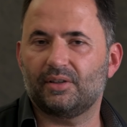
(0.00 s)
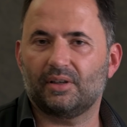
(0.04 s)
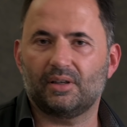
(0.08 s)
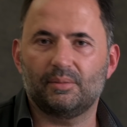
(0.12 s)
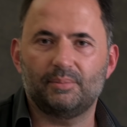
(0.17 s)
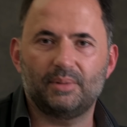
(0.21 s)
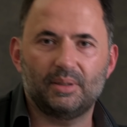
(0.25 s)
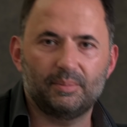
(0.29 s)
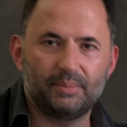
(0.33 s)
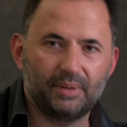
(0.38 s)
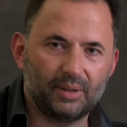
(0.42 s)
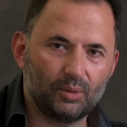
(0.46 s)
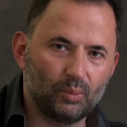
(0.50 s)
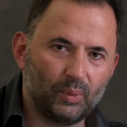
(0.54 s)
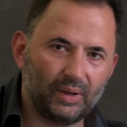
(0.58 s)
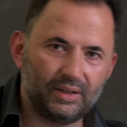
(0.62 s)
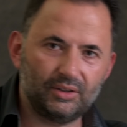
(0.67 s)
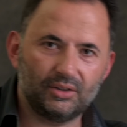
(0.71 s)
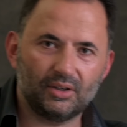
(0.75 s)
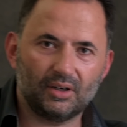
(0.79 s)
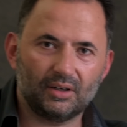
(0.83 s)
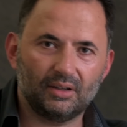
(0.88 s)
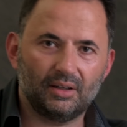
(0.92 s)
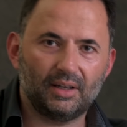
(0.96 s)
that could be a big
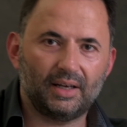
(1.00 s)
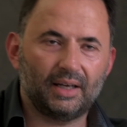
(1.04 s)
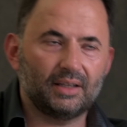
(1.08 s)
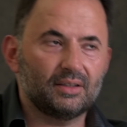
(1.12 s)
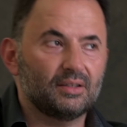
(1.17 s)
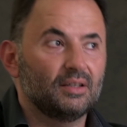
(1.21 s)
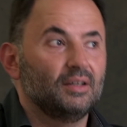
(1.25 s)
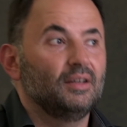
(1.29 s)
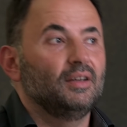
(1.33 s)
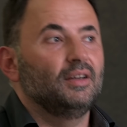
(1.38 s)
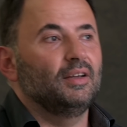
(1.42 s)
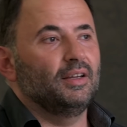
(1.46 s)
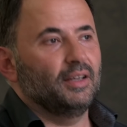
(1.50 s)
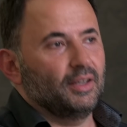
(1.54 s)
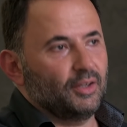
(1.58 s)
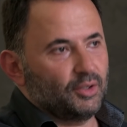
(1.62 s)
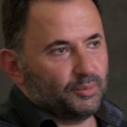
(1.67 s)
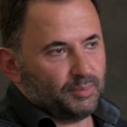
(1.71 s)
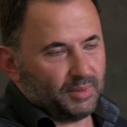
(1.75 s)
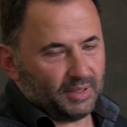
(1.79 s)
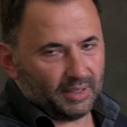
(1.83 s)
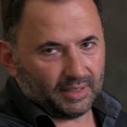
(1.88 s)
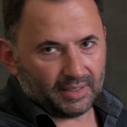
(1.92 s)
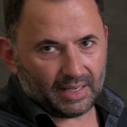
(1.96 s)
window light, it
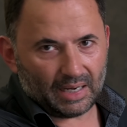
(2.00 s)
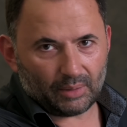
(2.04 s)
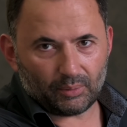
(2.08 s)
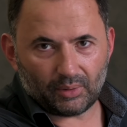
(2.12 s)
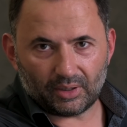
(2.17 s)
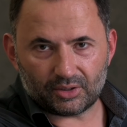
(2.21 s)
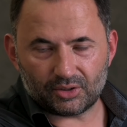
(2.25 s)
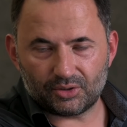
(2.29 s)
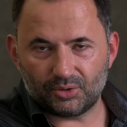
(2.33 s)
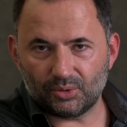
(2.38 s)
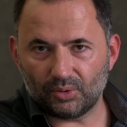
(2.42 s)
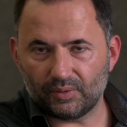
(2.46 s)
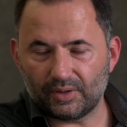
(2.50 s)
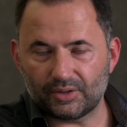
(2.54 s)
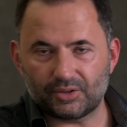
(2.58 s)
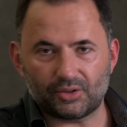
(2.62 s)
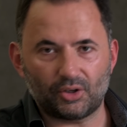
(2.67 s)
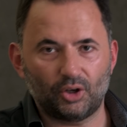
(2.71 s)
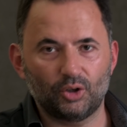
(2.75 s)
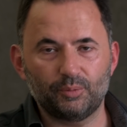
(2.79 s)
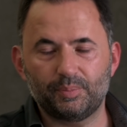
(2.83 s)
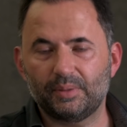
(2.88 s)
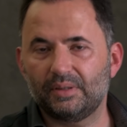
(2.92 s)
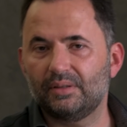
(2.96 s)
could be a garage door that's
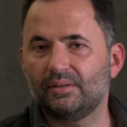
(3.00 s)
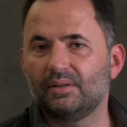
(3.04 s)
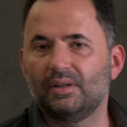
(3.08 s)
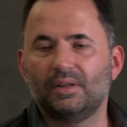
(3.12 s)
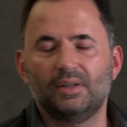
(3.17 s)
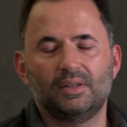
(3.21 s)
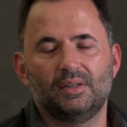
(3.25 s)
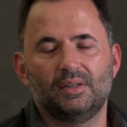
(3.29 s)
open.